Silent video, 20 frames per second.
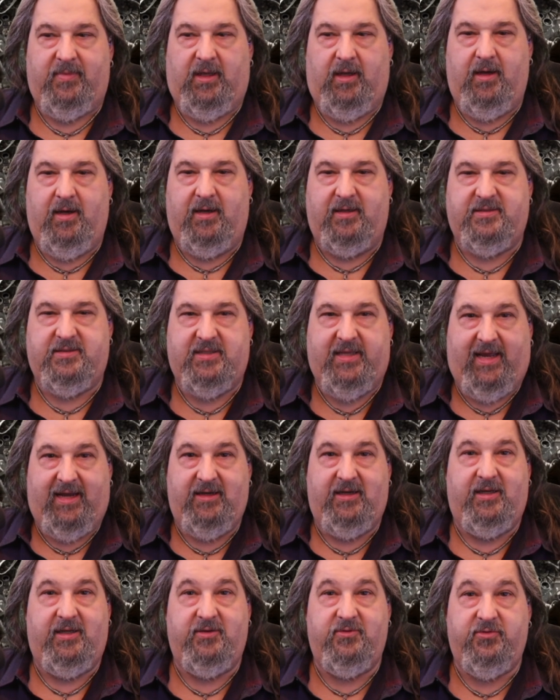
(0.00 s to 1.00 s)
stand
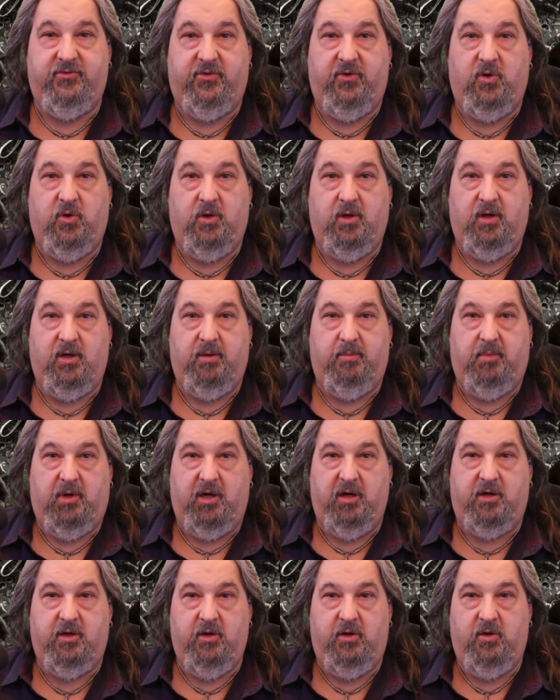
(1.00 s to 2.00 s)
in for
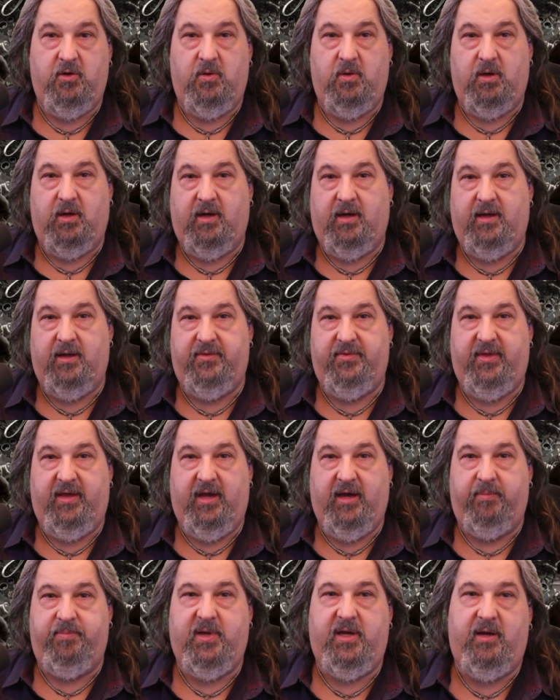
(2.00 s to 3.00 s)
Marco on the
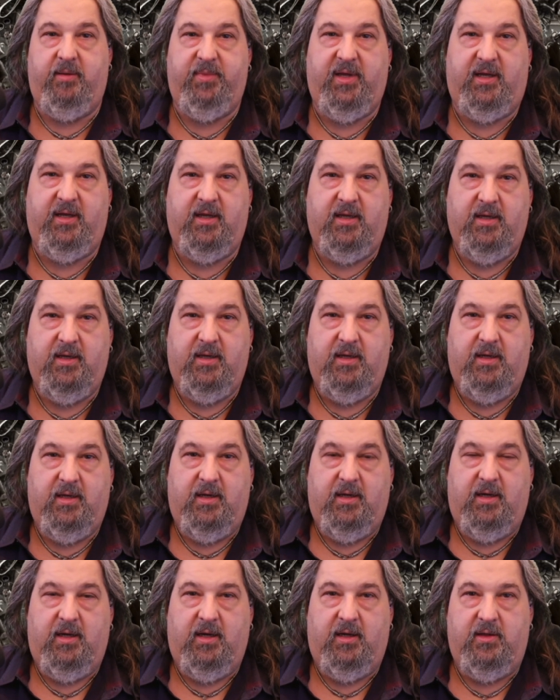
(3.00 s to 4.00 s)
upcoming
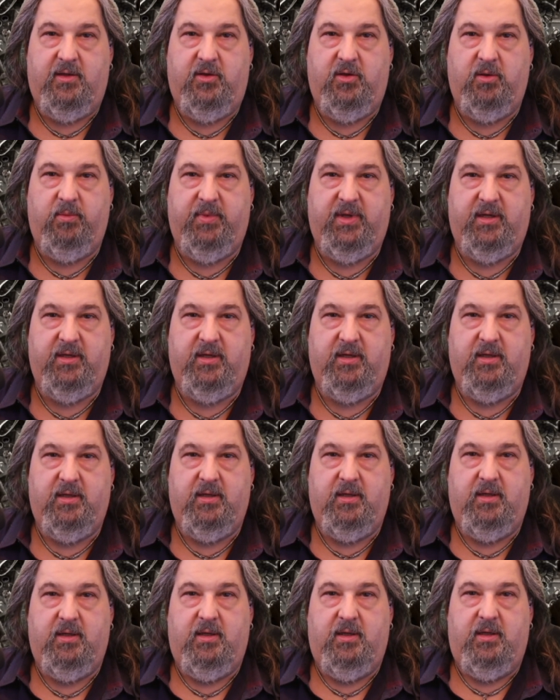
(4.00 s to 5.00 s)
Human
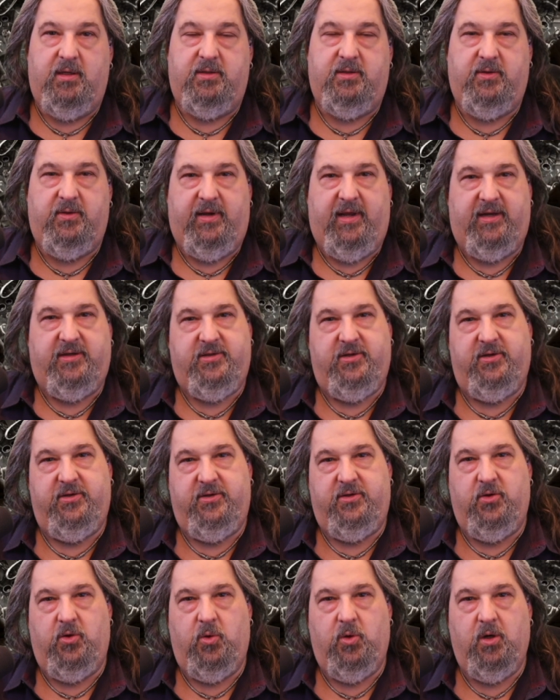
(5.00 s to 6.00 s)
to Nature
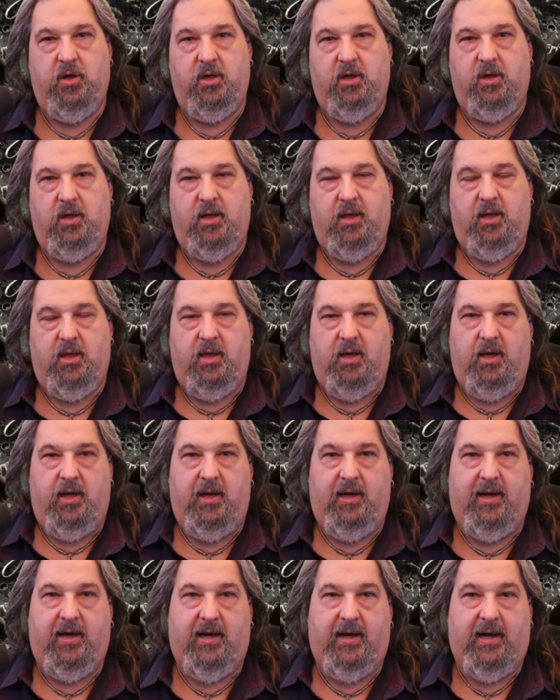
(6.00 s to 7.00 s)
tour.
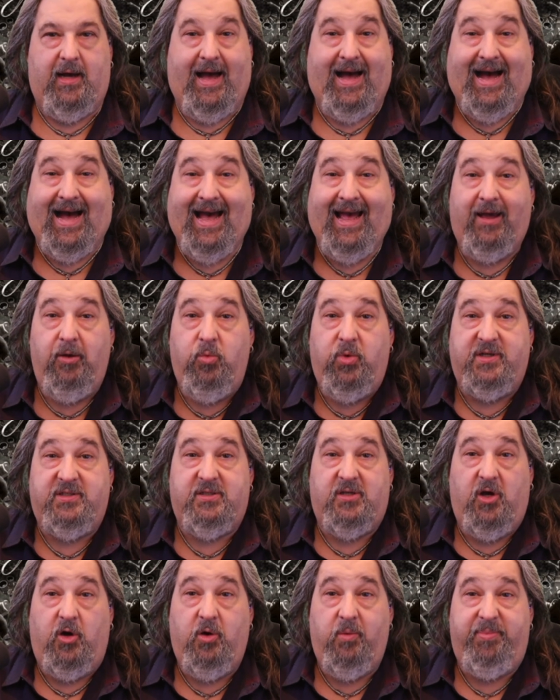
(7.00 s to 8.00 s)
I was
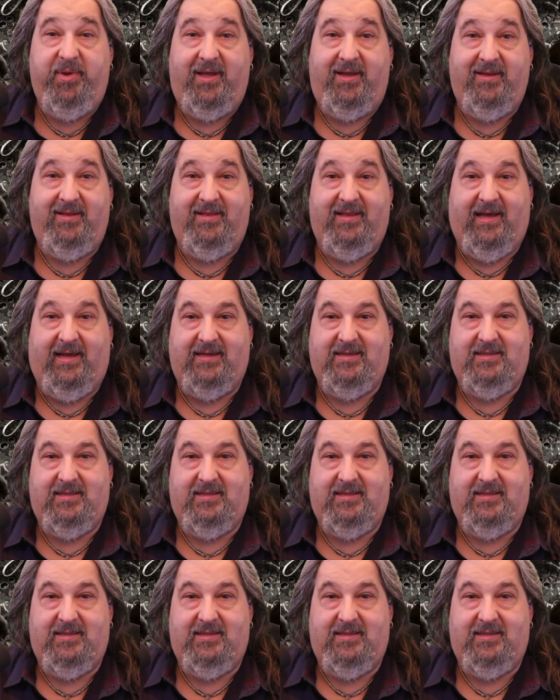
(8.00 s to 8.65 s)
hoping that